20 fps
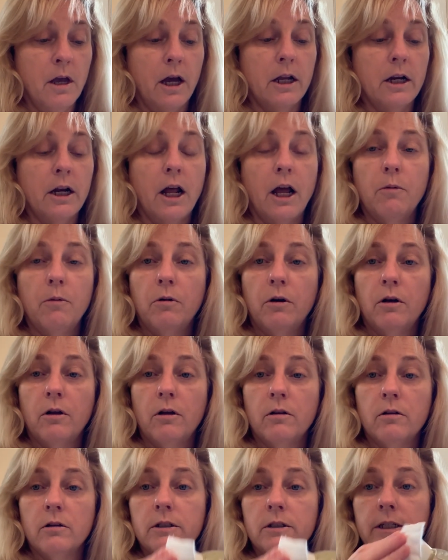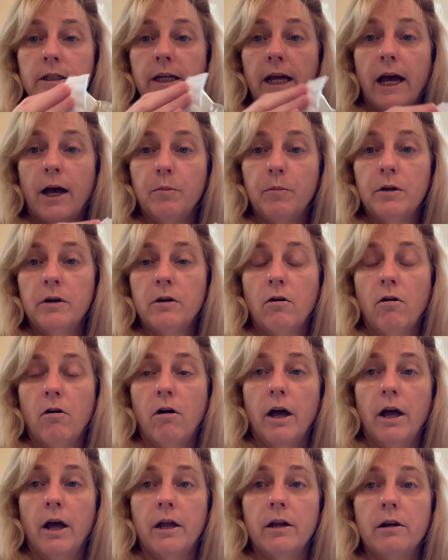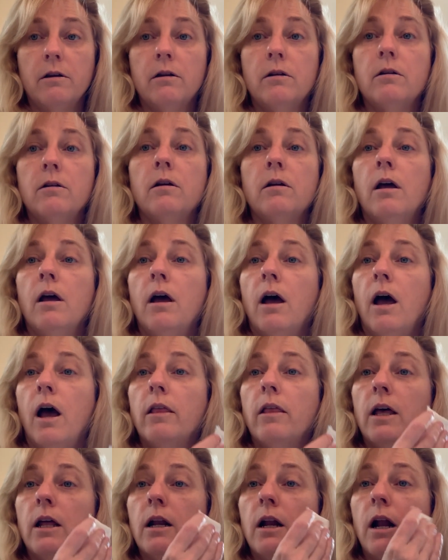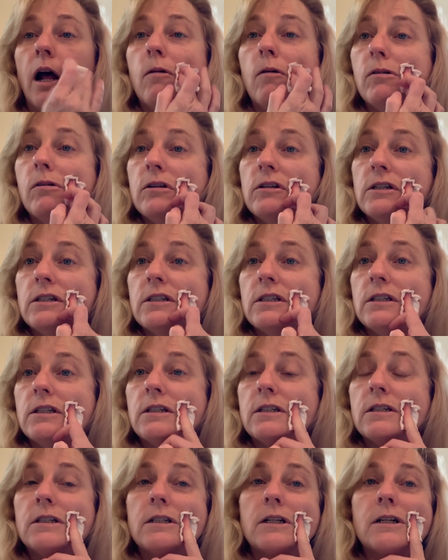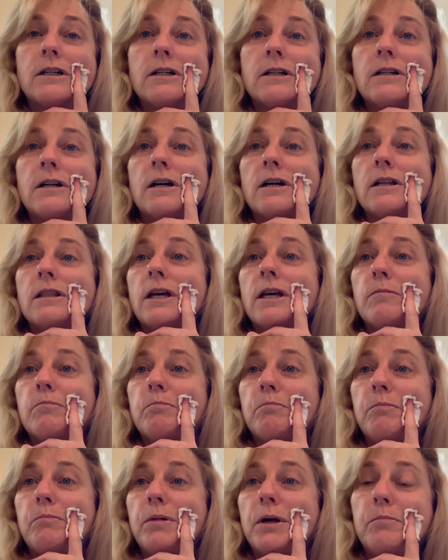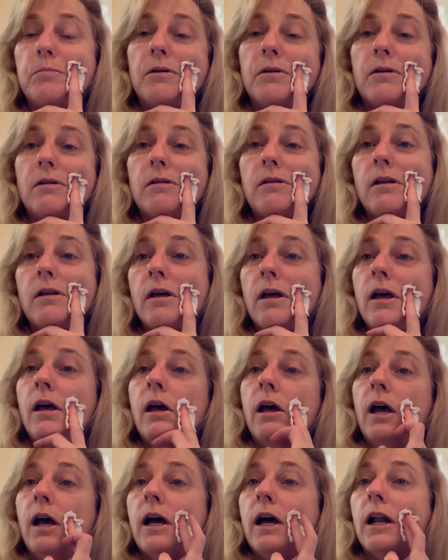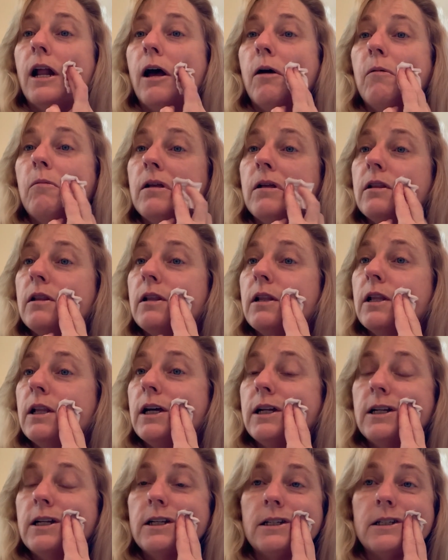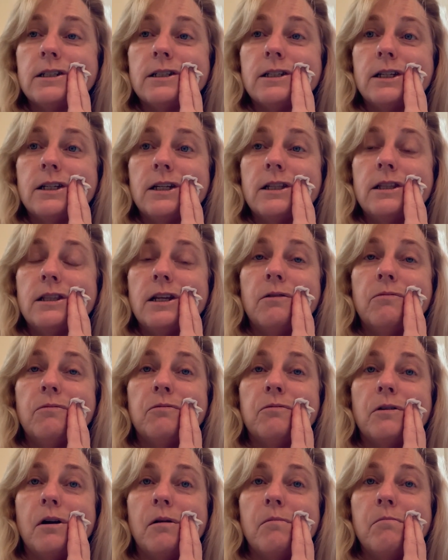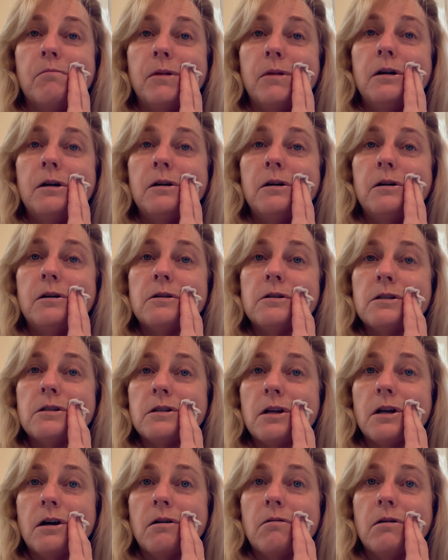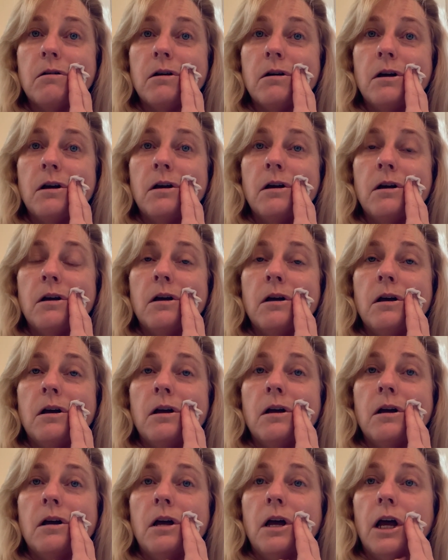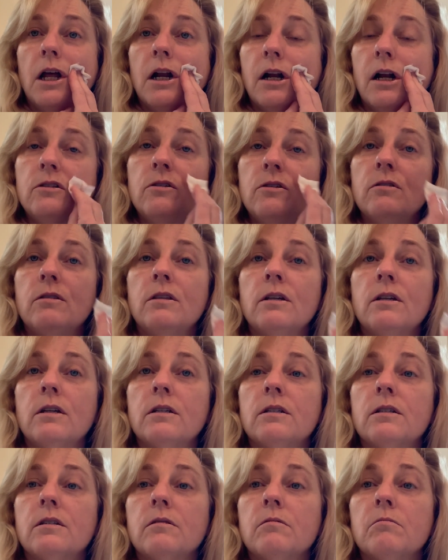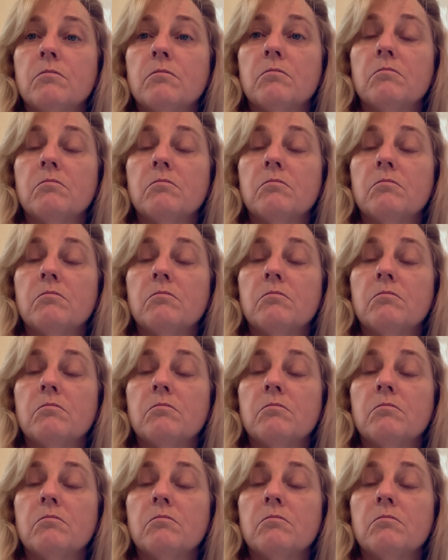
and I will dab it on and then I will just stick it on that pimple and I will let it sit there for a minute or so and I'll do this